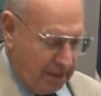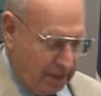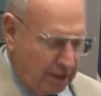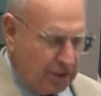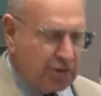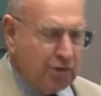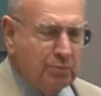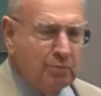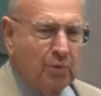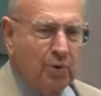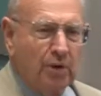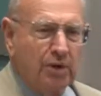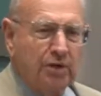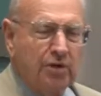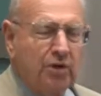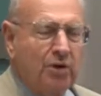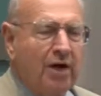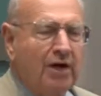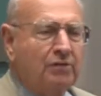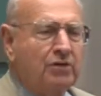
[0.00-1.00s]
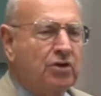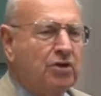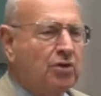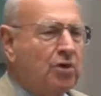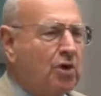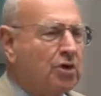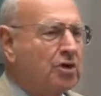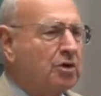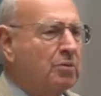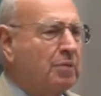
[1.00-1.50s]
think it's important. You have to
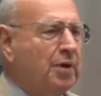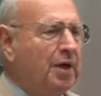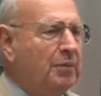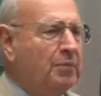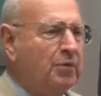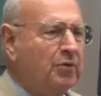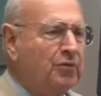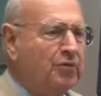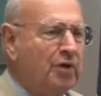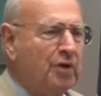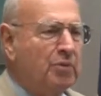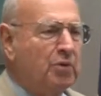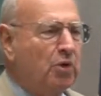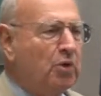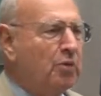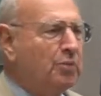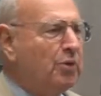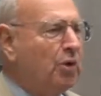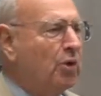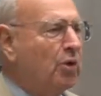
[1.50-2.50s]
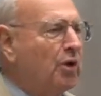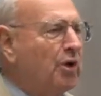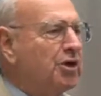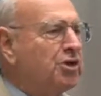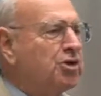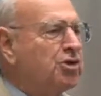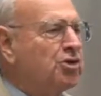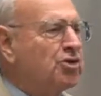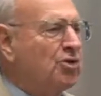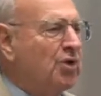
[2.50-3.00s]
talk to people from whom you're
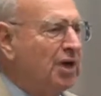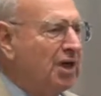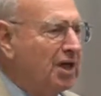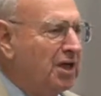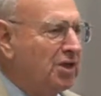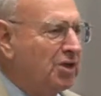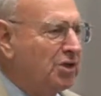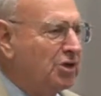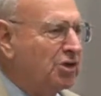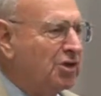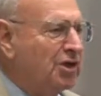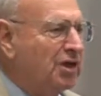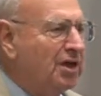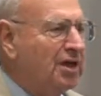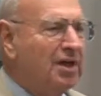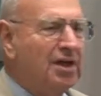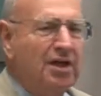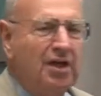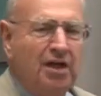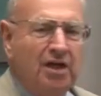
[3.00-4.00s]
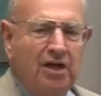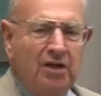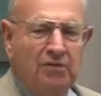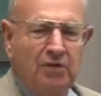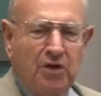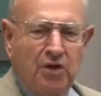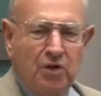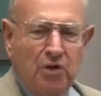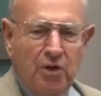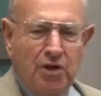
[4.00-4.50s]
estranged if
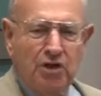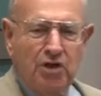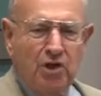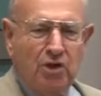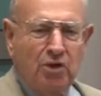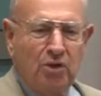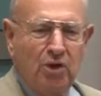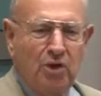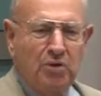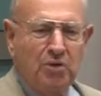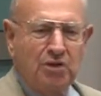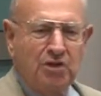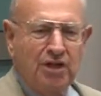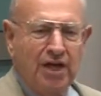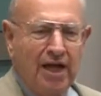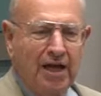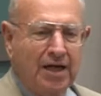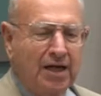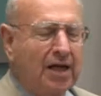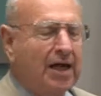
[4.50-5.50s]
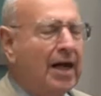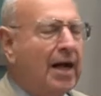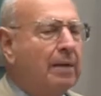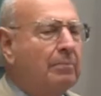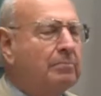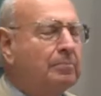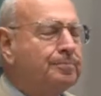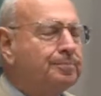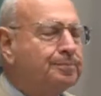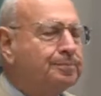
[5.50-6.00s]
you're going to close that
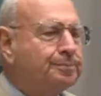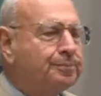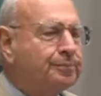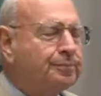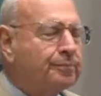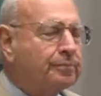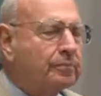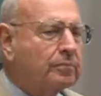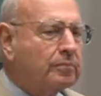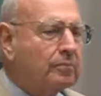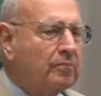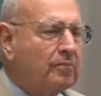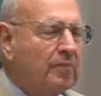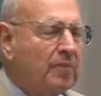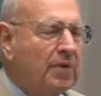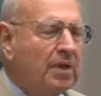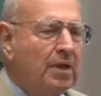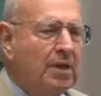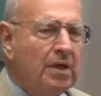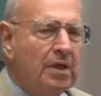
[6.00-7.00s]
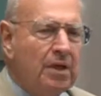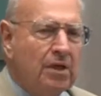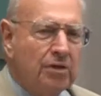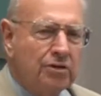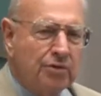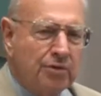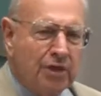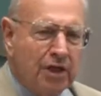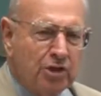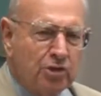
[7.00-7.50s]
gap.
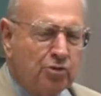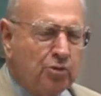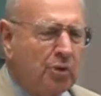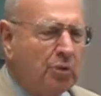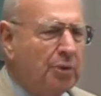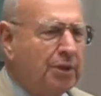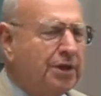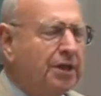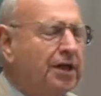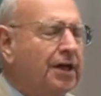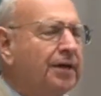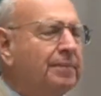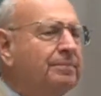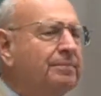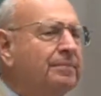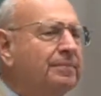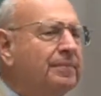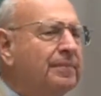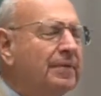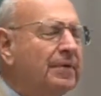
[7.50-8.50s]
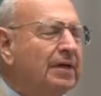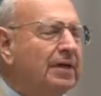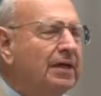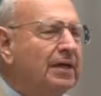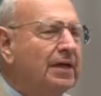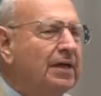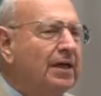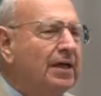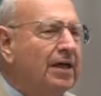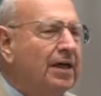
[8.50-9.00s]
So that's what we did.
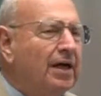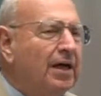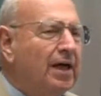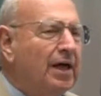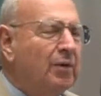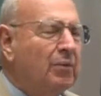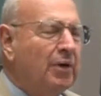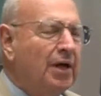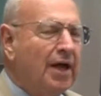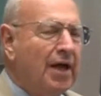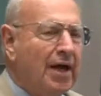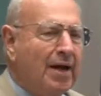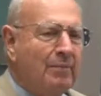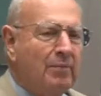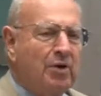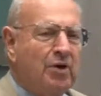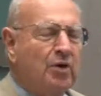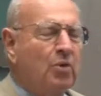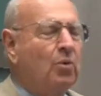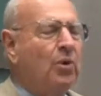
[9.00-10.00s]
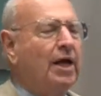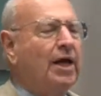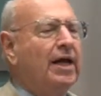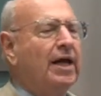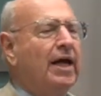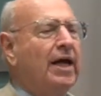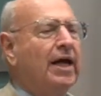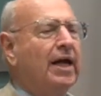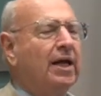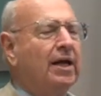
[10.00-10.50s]
And we hammered
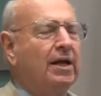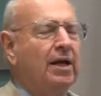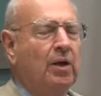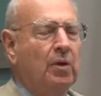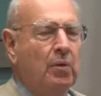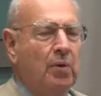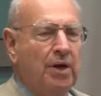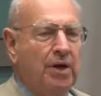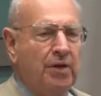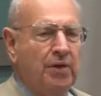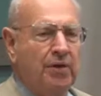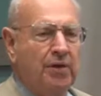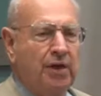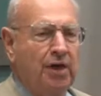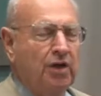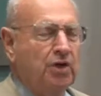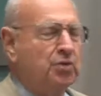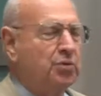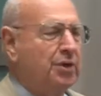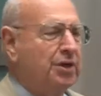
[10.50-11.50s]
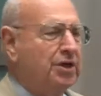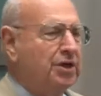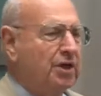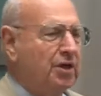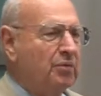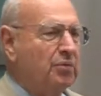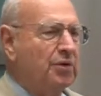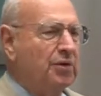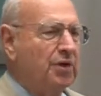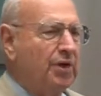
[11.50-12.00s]
away at it. And one of the things we
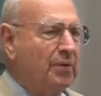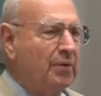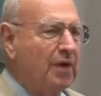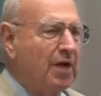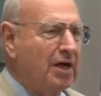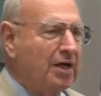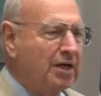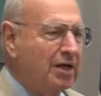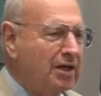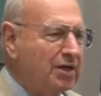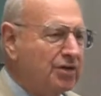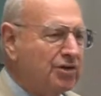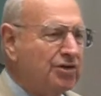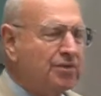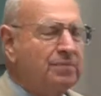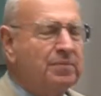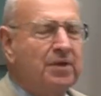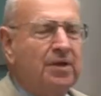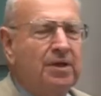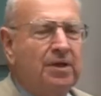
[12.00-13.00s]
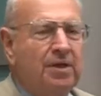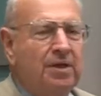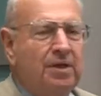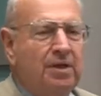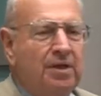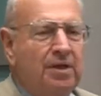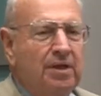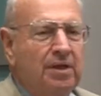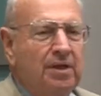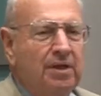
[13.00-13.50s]
did with the Iranians
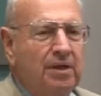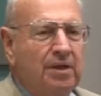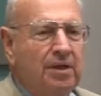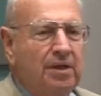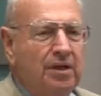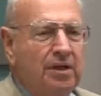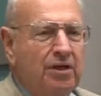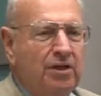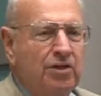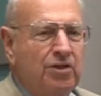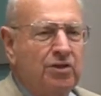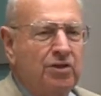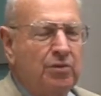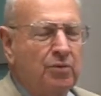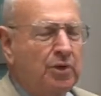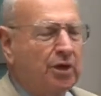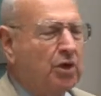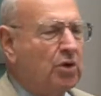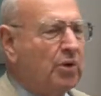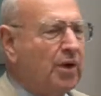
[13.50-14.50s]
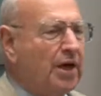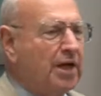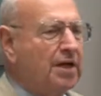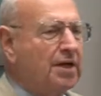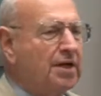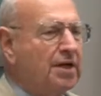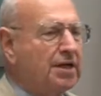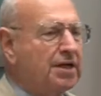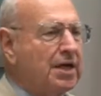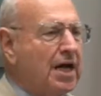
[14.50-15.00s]
is we
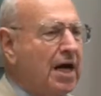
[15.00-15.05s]
created a